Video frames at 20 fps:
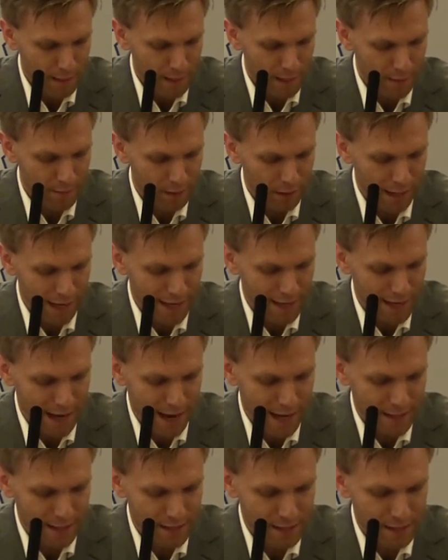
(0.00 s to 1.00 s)
In the late
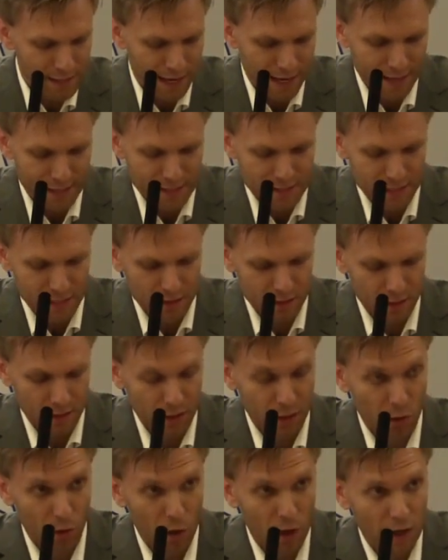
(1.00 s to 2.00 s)
90s, I attended
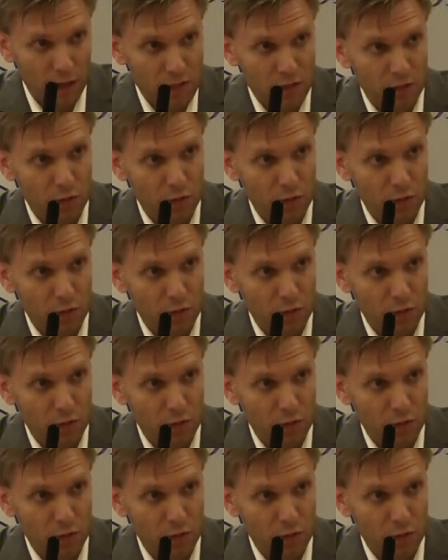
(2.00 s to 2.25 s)
Little Rock